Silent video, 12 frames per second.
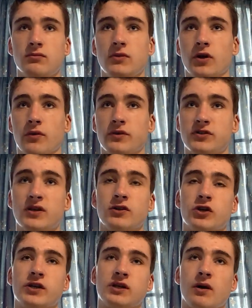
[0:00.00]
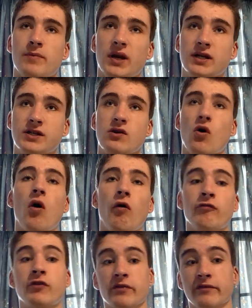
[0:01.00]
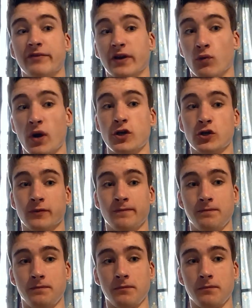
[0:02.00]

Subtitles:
ability of configuration,